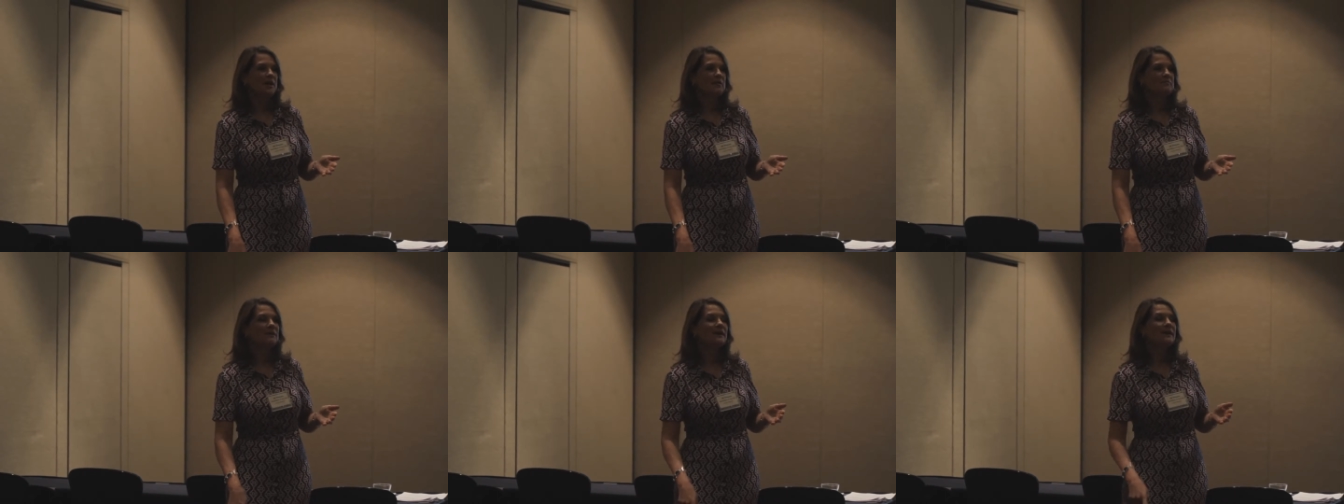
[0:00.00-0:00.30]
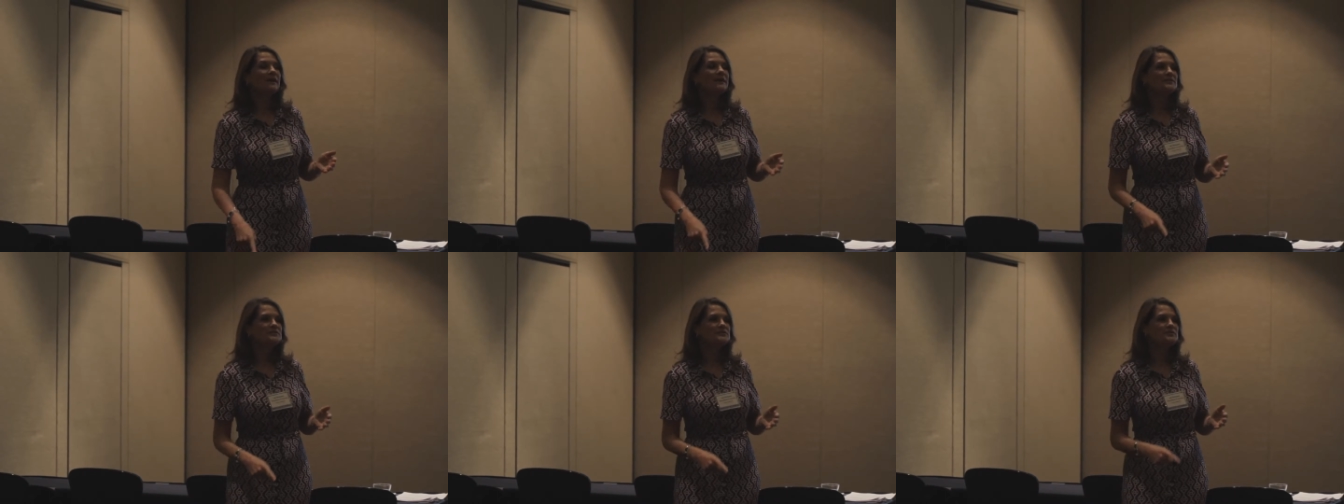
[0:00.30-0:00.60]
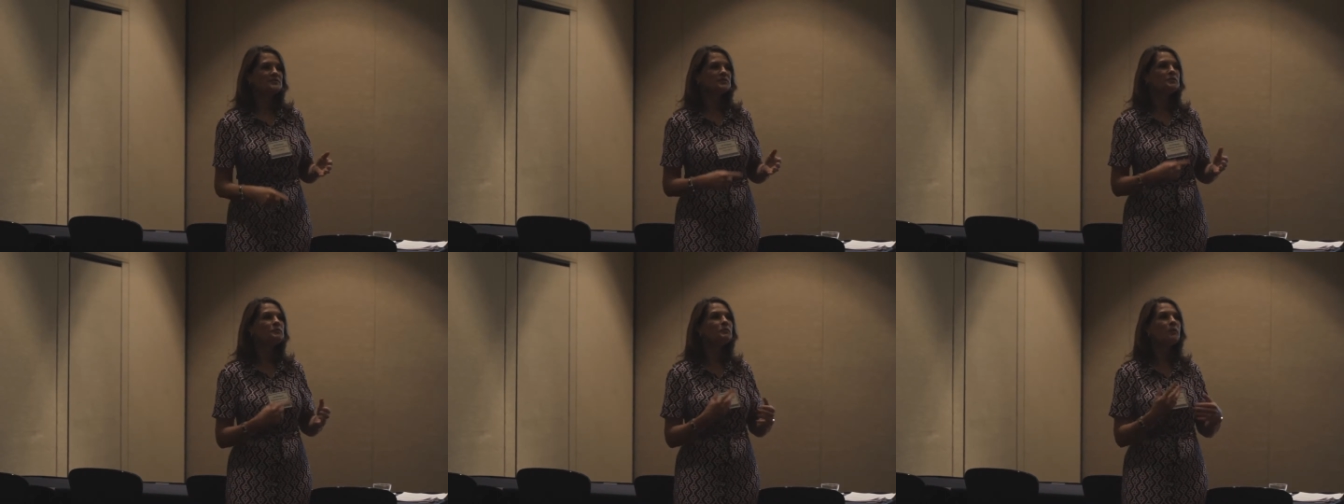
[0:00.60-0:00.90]

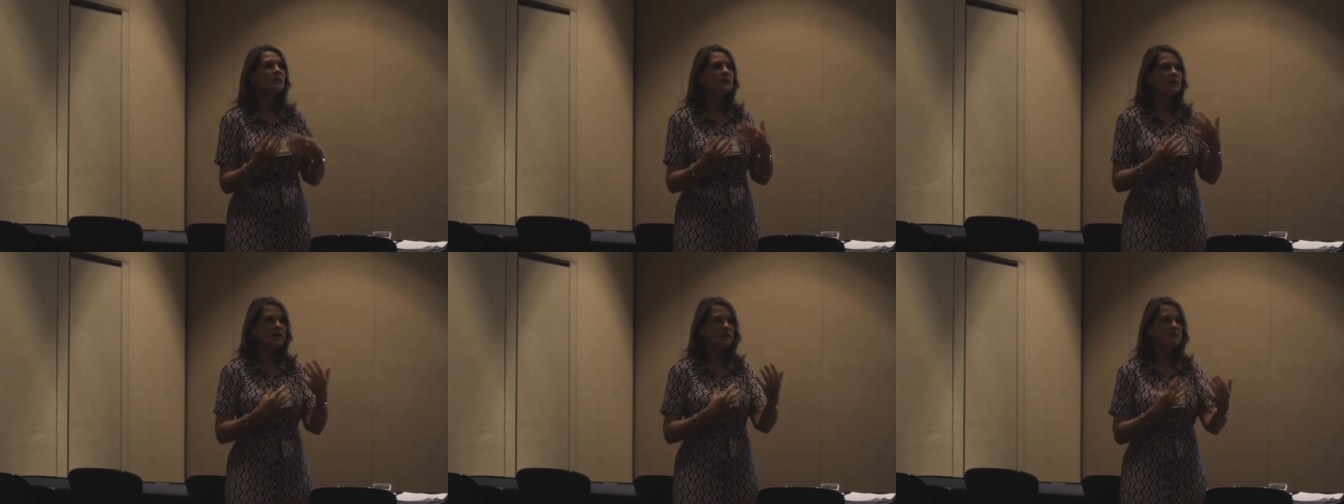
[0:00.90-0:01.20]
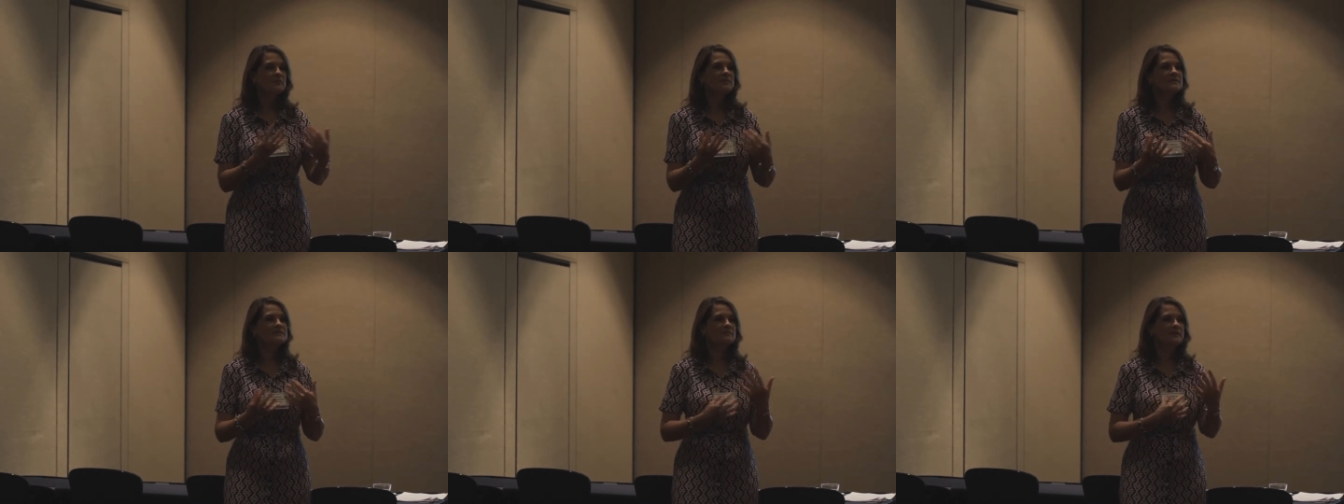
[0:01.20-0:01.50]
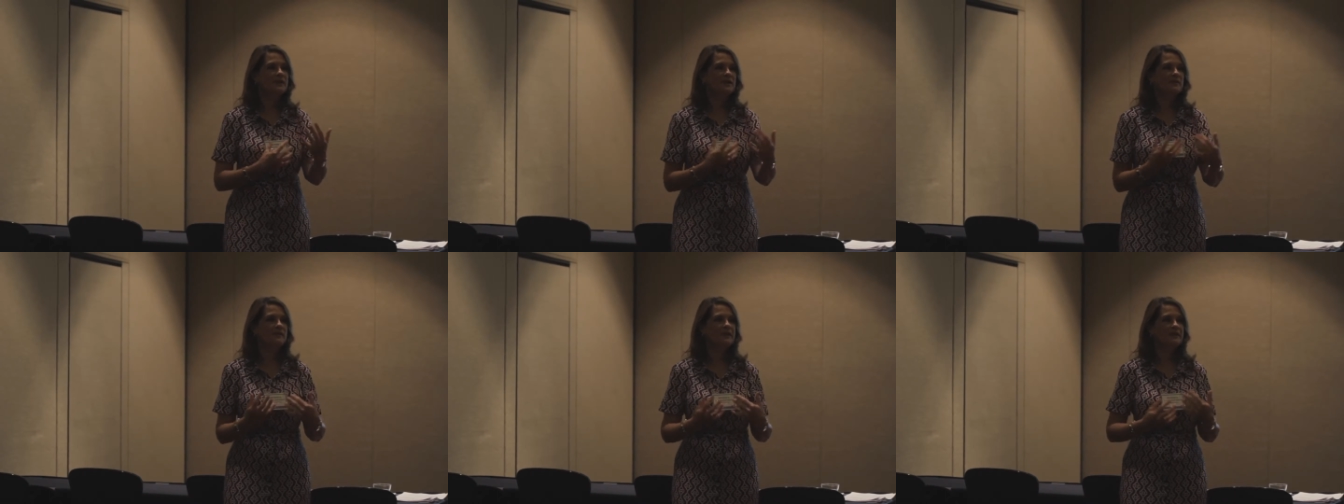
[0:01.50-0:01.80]
because you won't help us
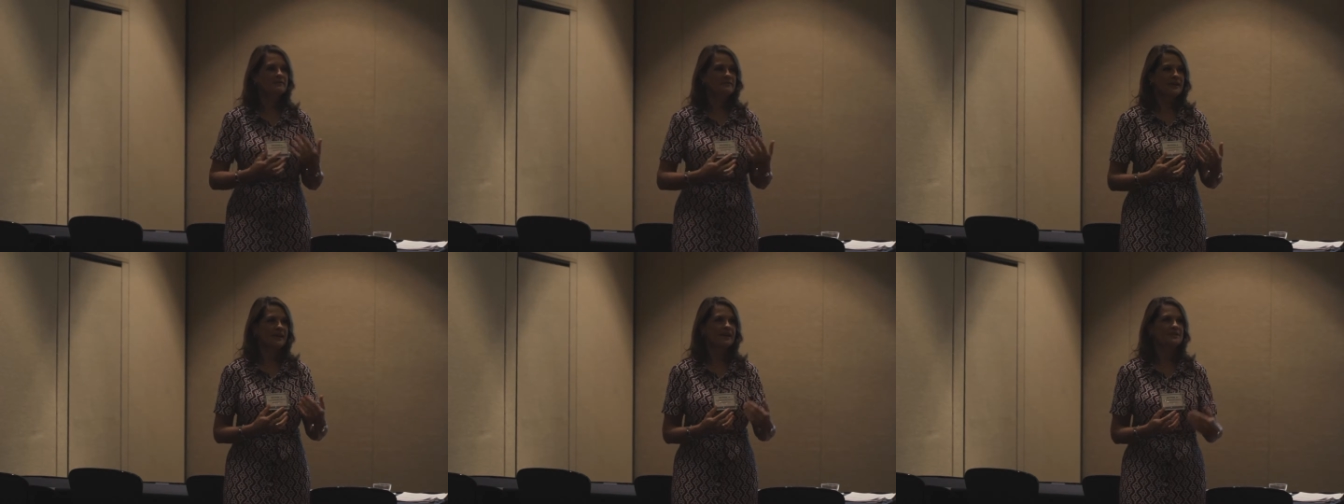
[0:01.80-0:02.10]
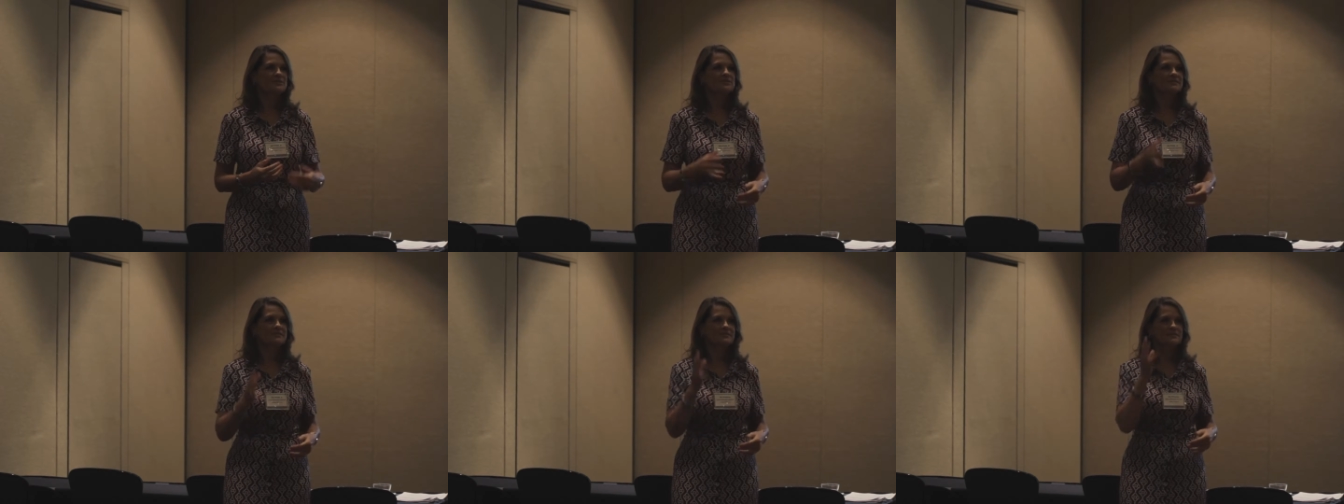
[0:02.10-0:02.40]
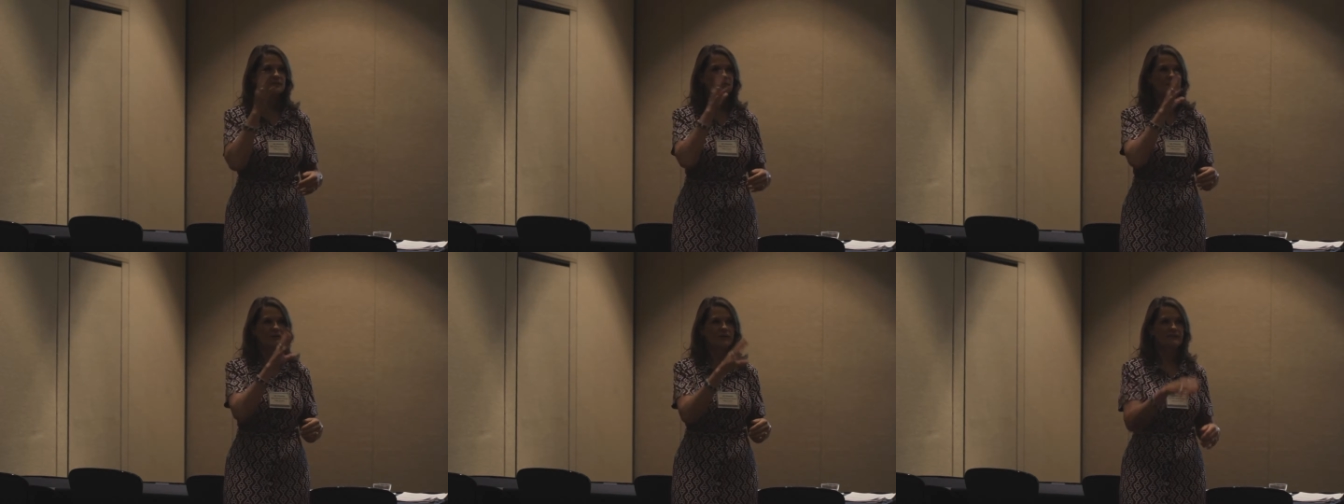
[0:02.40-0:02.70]
make a modification,
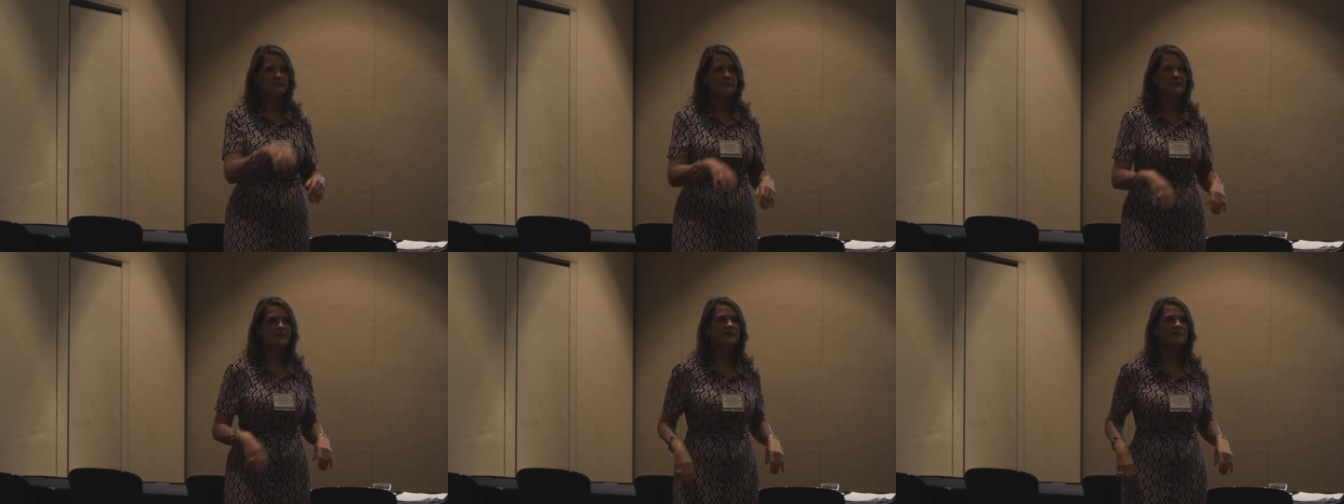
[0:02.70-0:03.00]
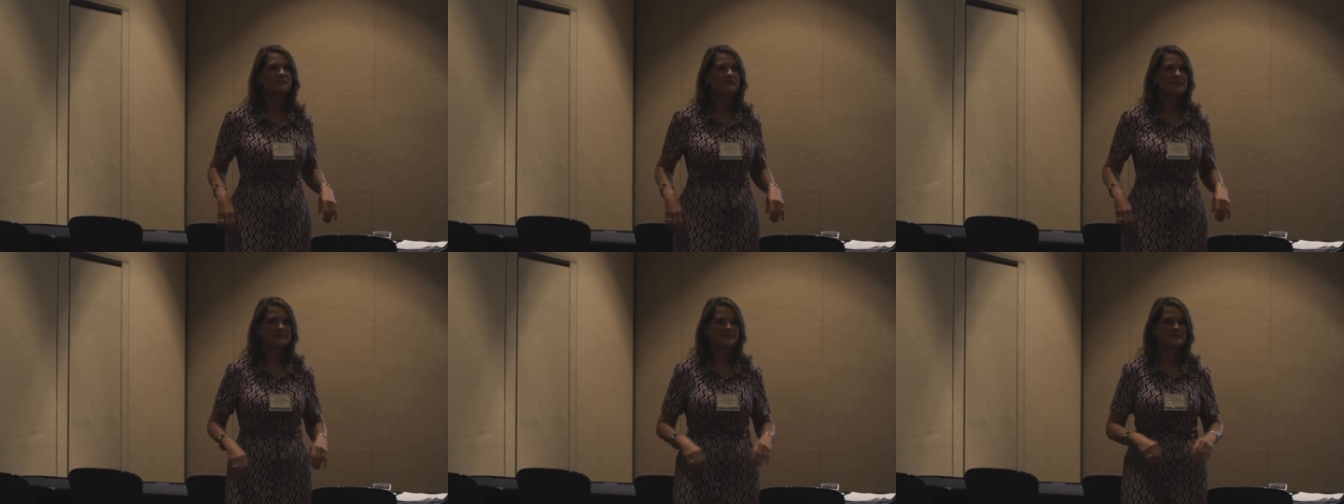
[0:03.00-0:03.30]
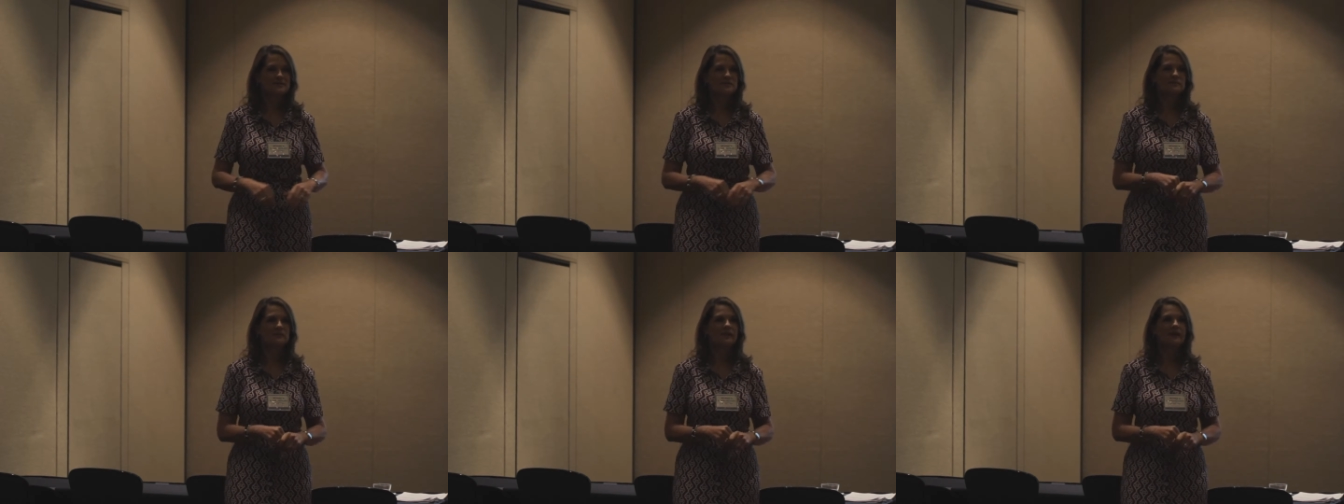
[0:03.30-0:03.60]
so I'll get off my
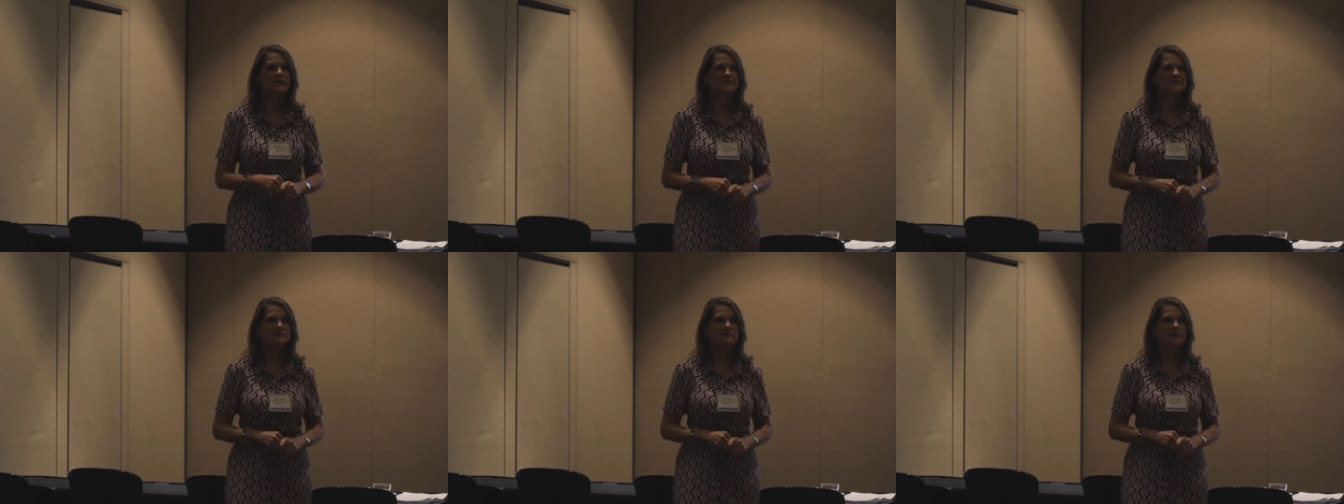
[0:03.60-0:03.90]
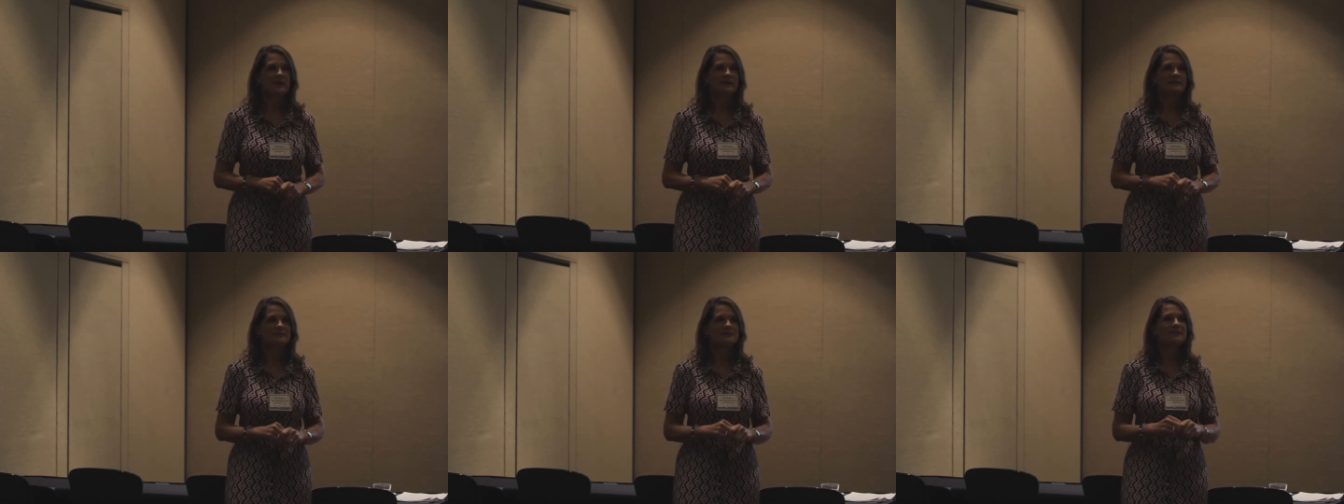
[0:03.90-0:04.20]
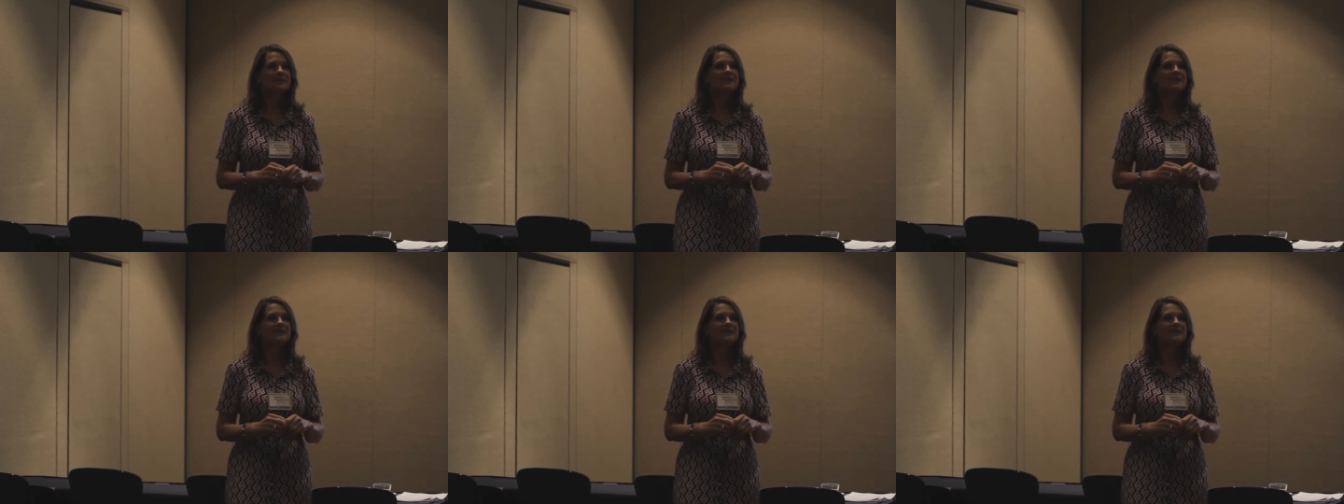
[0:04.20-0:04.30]
soapbox about